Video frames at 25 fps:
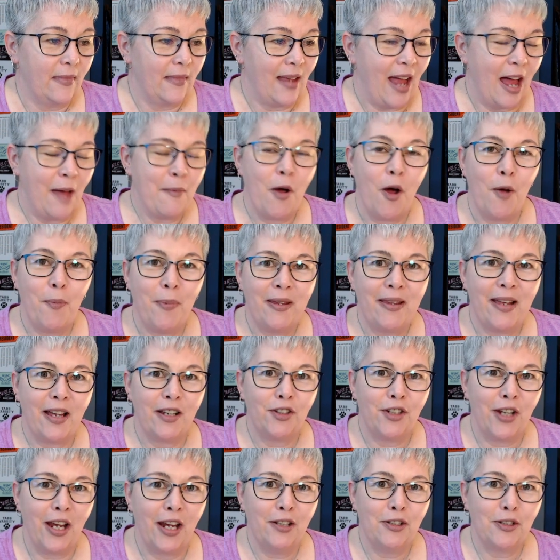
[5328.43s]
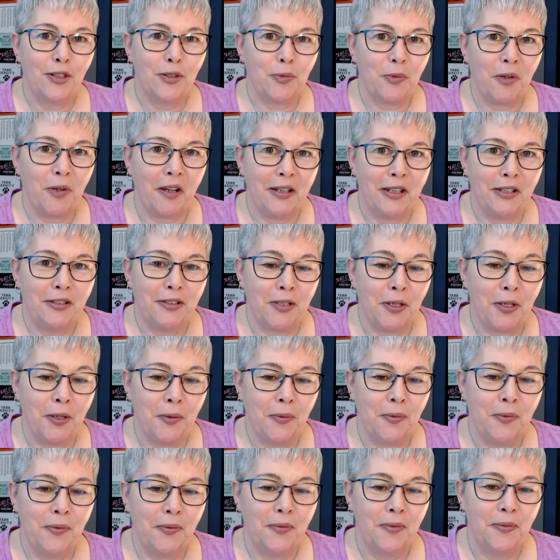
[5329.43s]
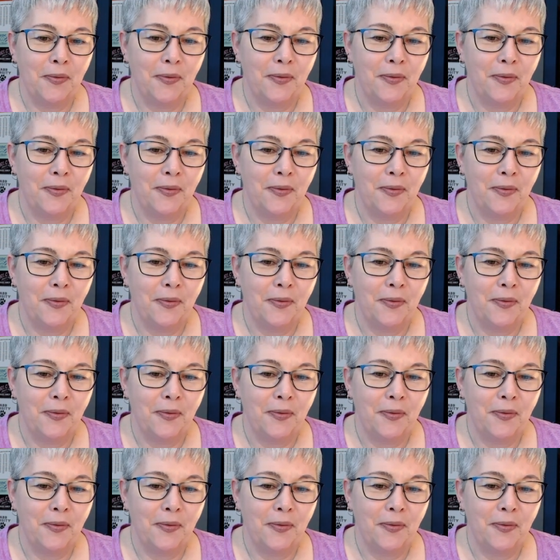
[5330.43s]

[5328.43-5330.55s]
I'm hoping that changes really soon.